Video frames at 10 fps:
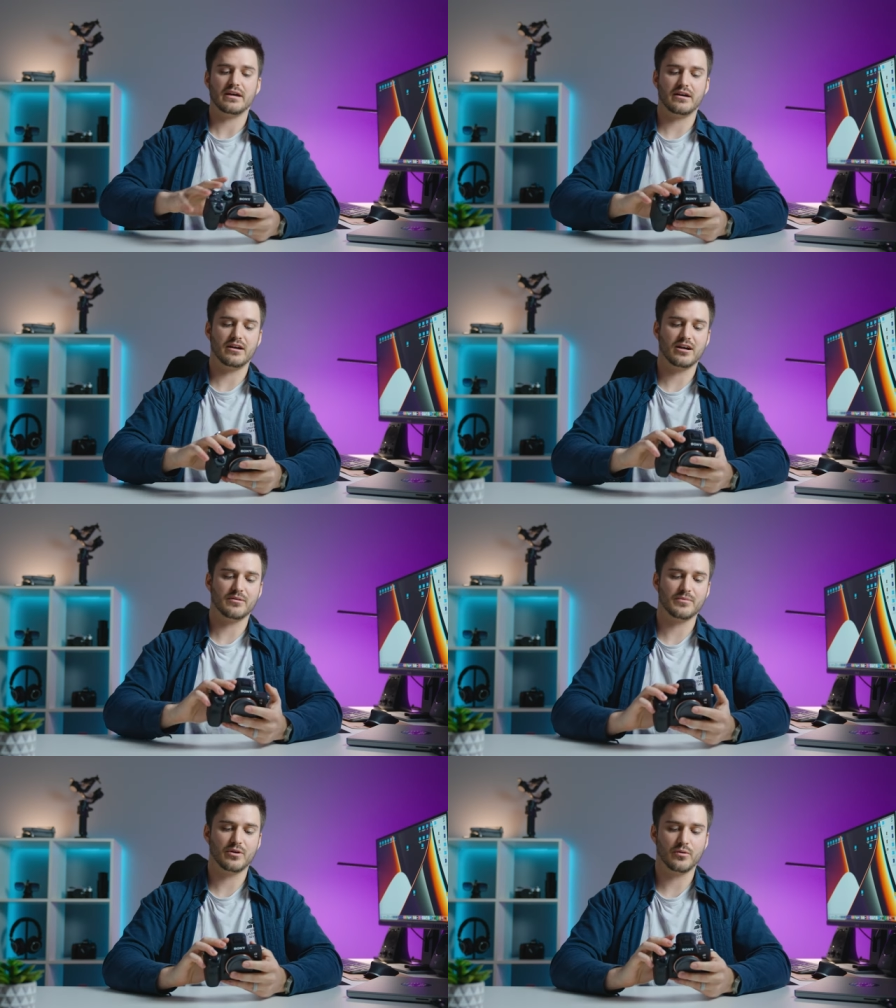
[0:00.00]

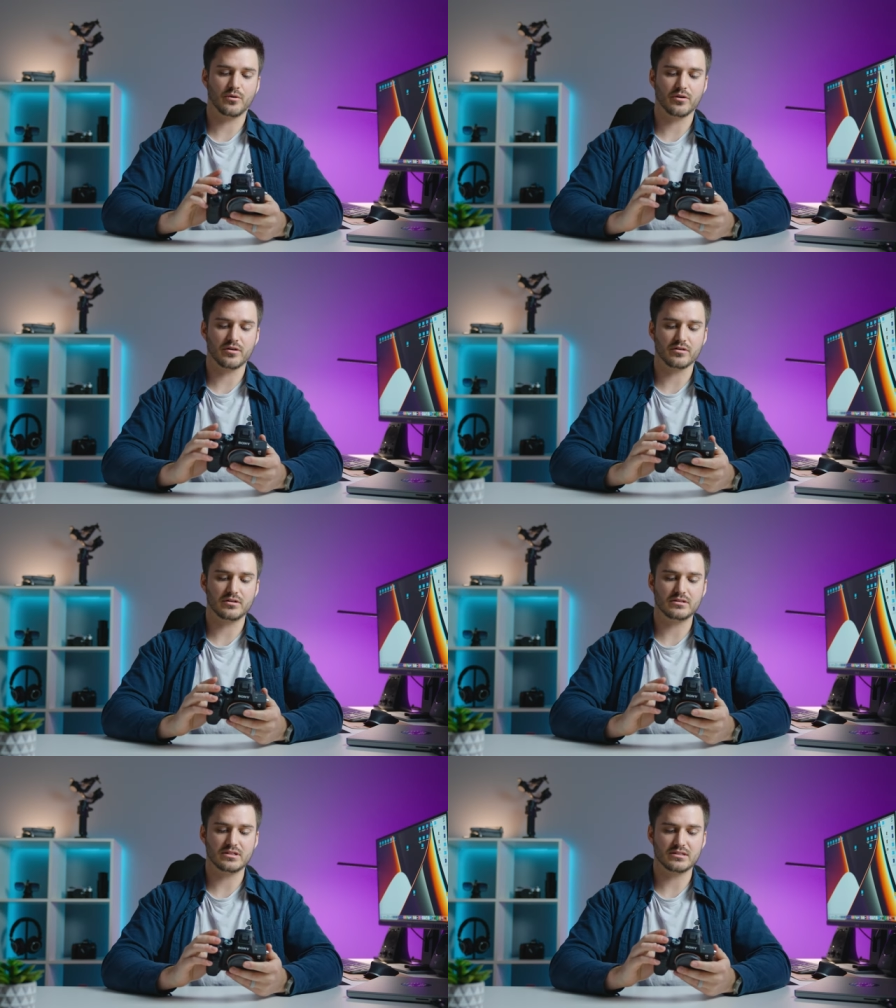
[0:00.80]
um,
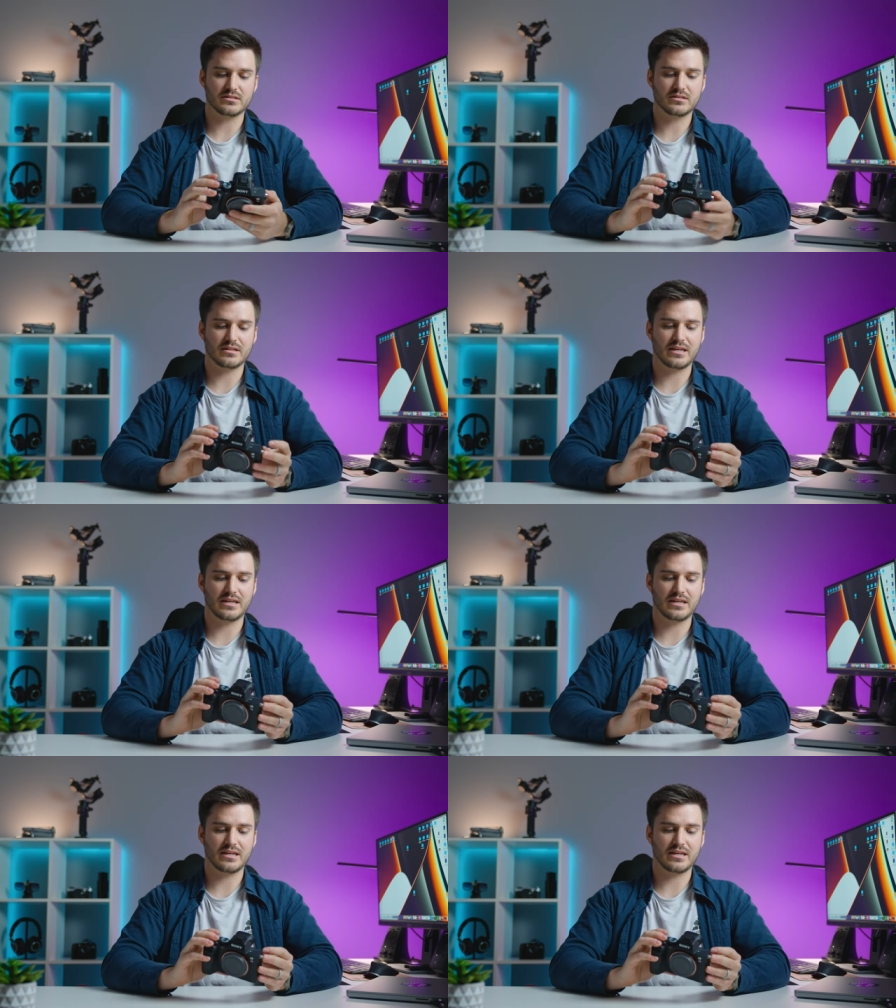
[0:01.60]
or just